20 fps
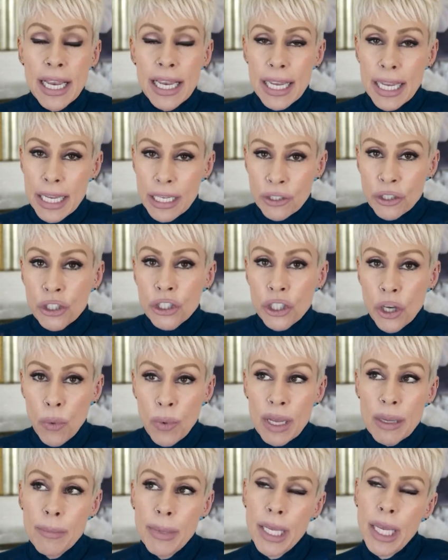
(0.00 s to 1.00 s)
He's
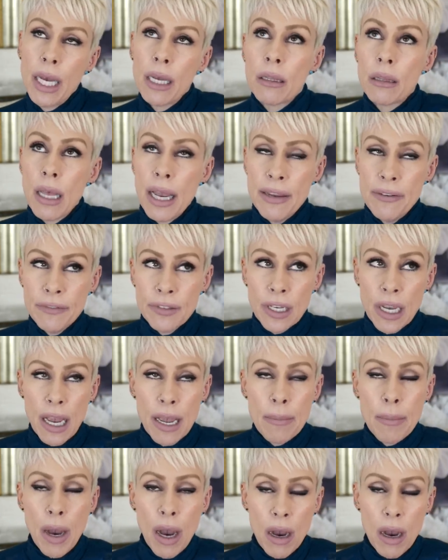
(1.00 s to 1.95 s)
showing me a lifetime